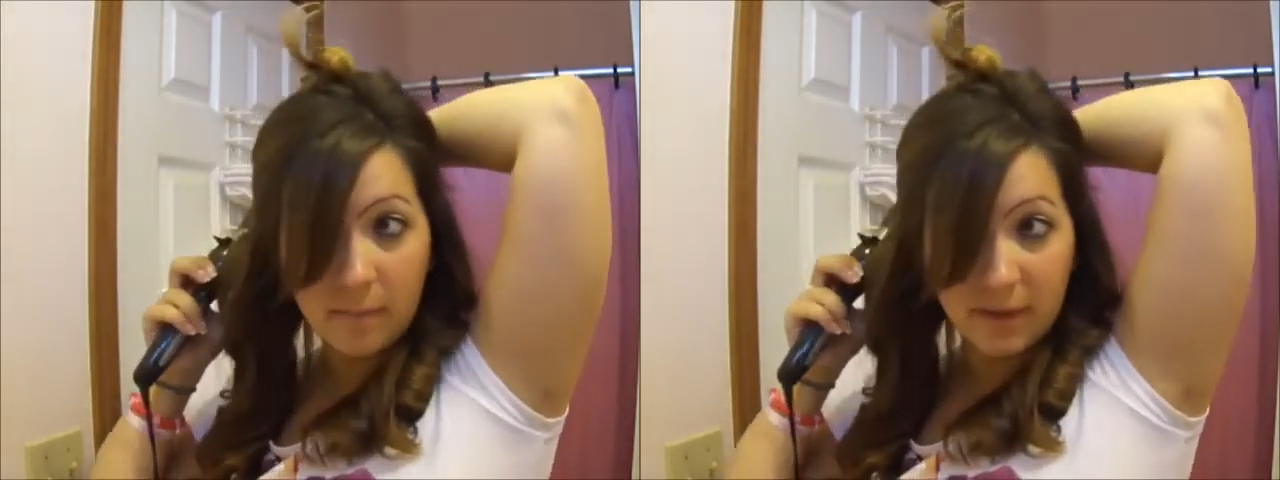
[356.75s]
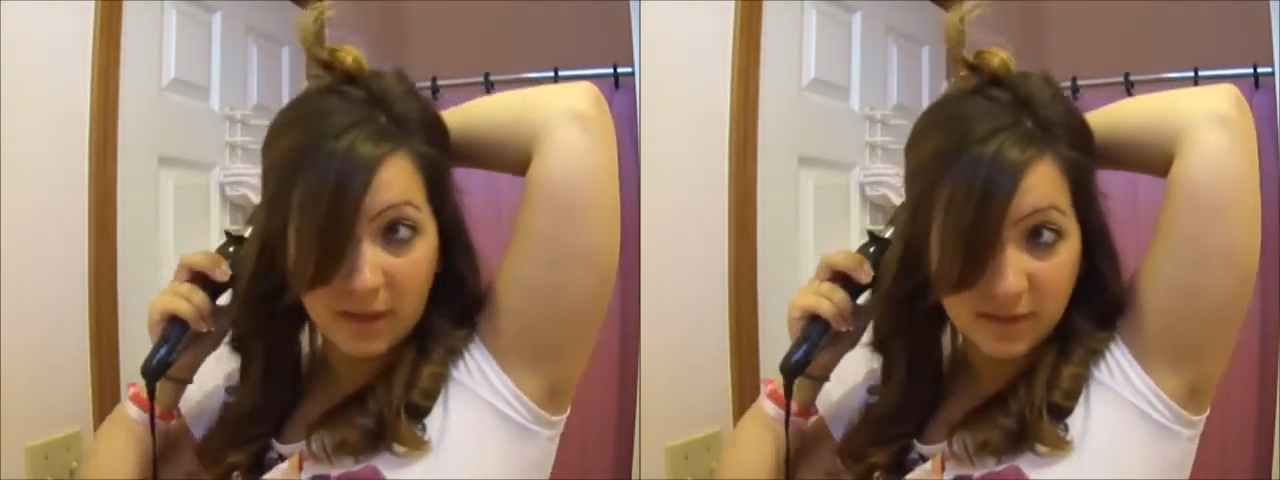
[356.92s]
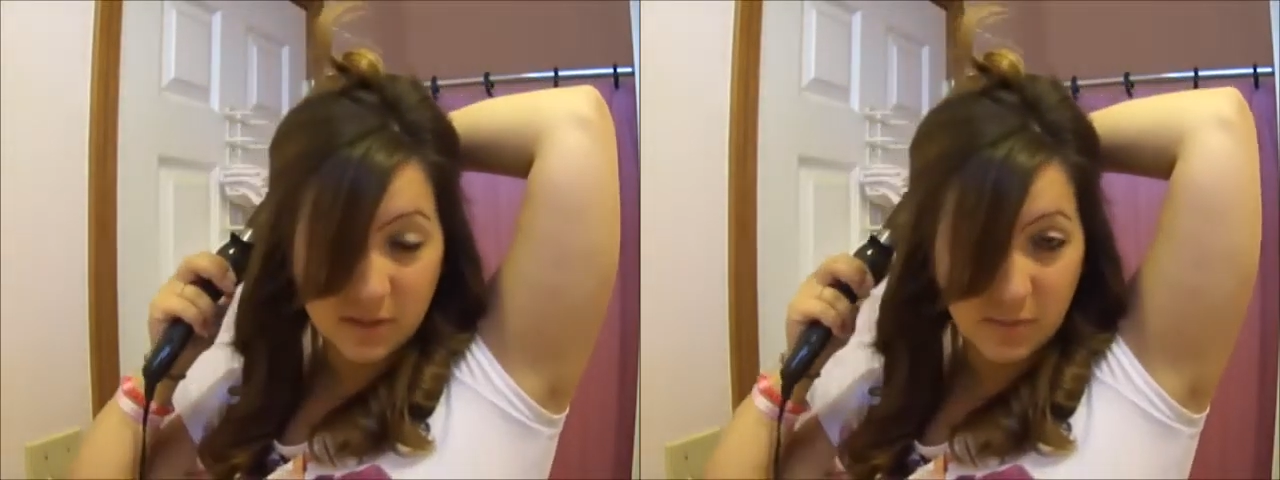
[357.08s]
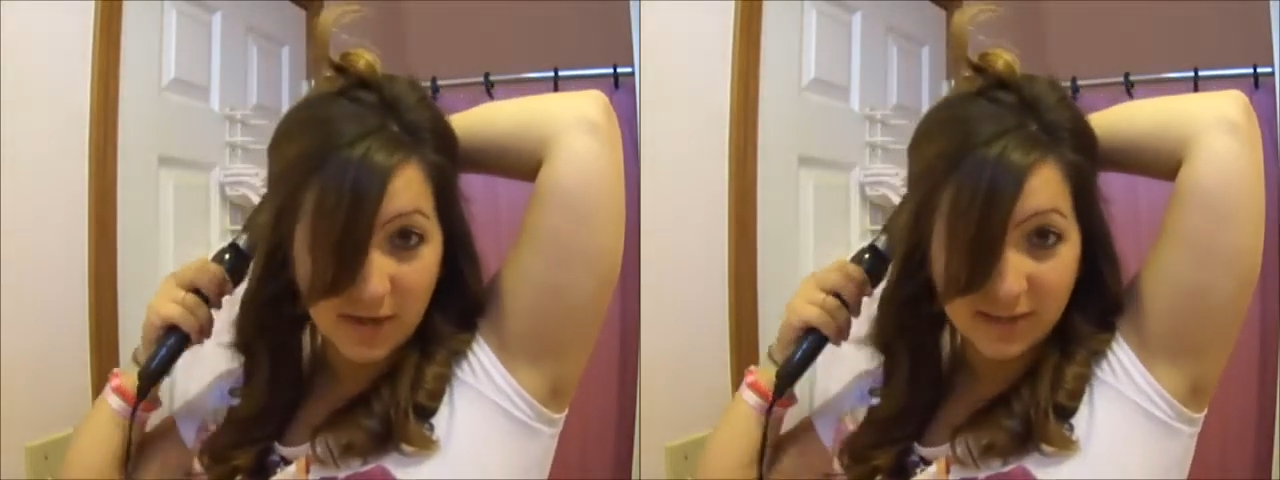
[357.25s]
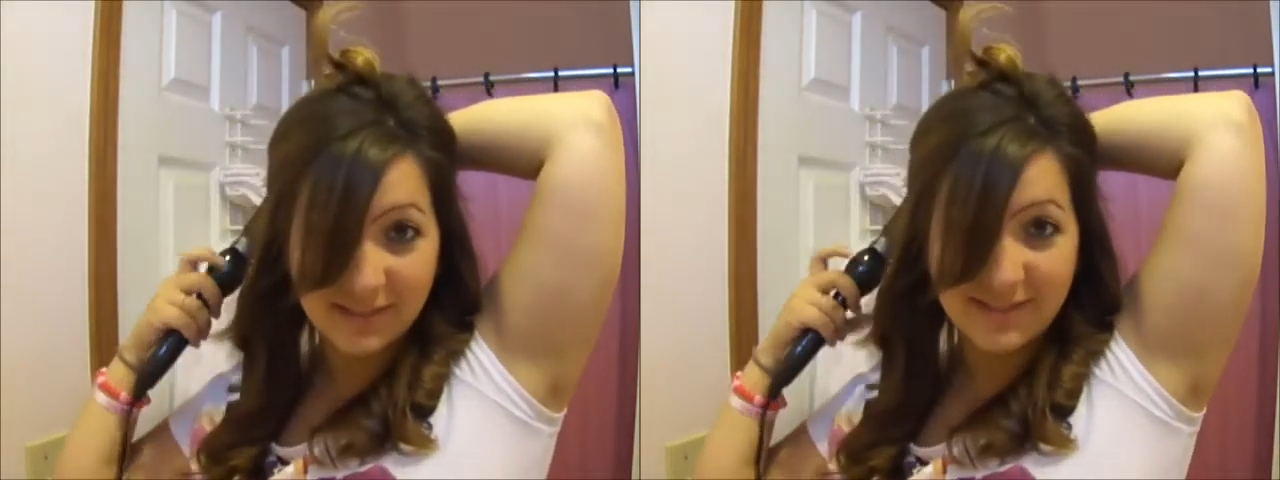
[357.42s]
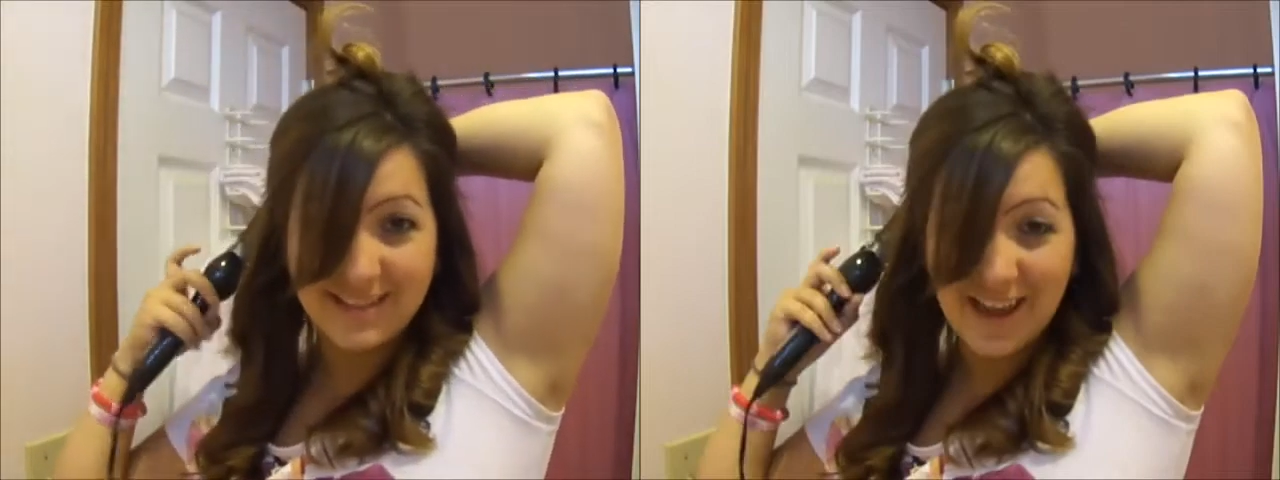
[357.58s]
because you want
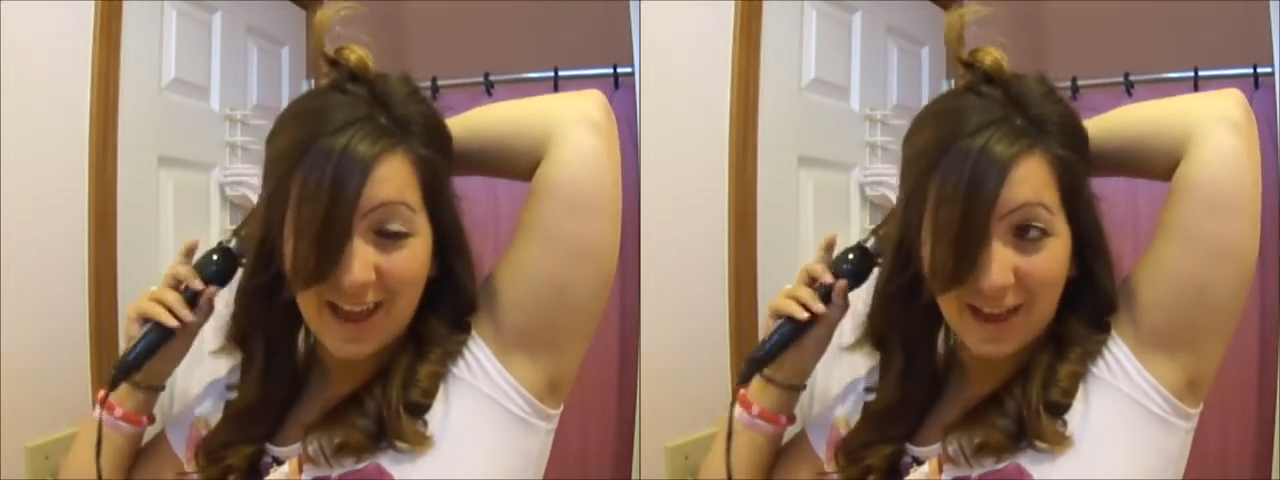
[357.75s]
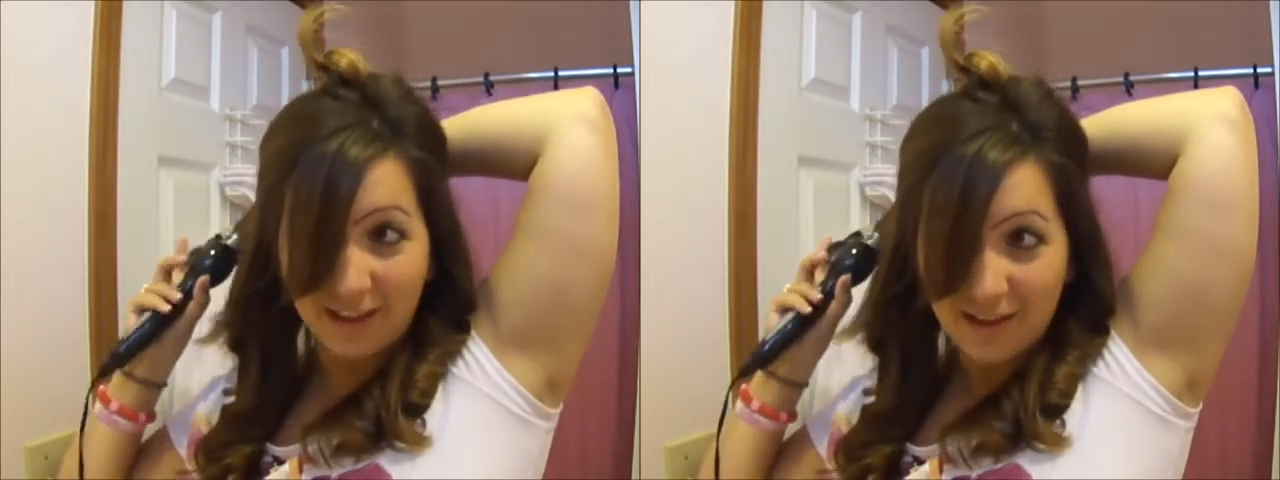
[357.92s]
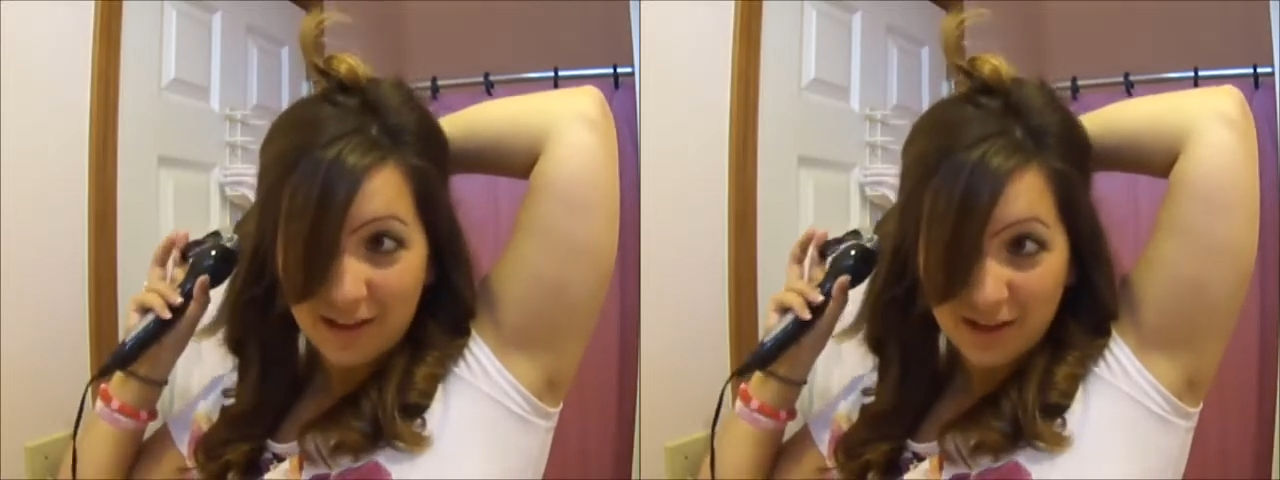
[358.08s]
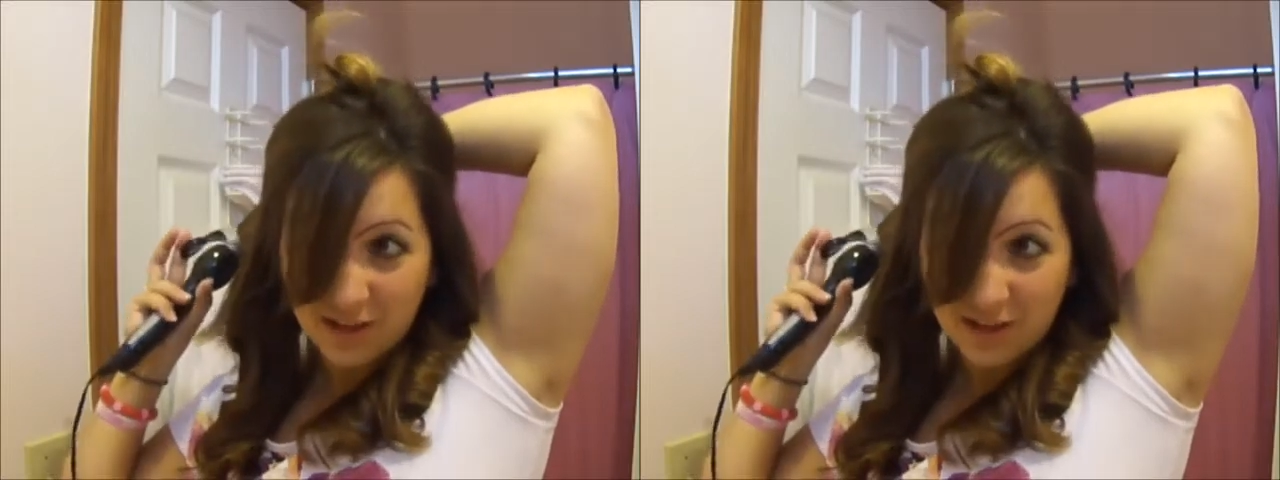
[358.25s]
it to stay.